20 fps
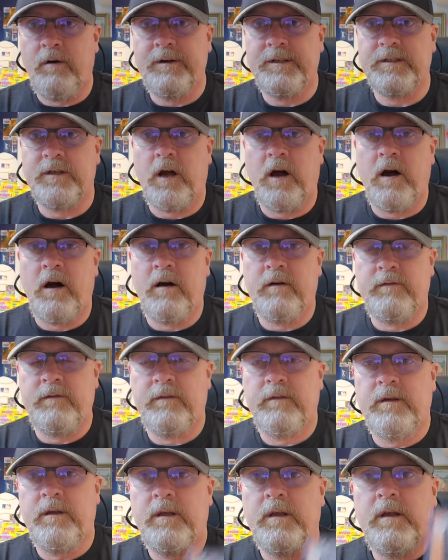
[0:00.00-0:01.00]
always off.
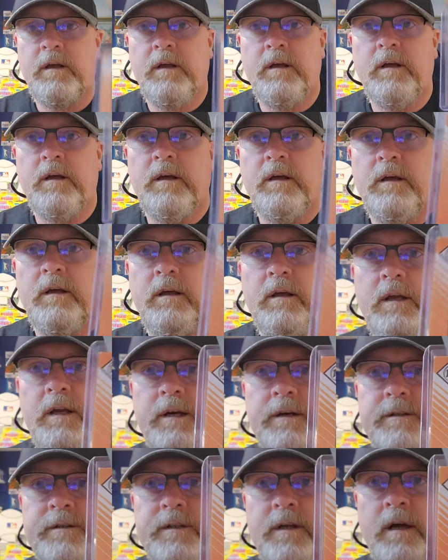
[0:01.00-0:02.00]

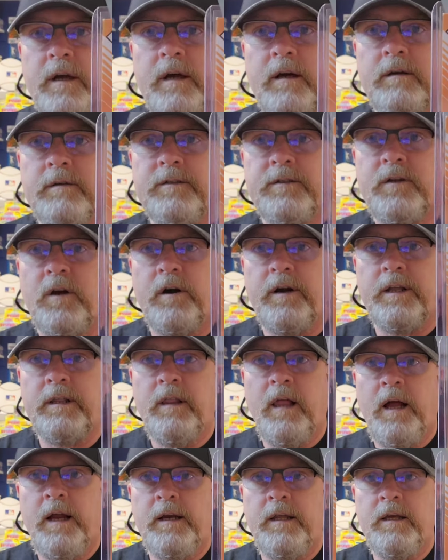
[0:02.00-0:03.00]
Here's a starting
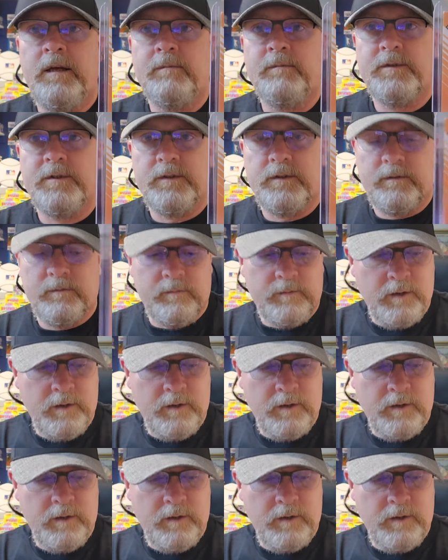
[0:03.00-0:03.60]
lineups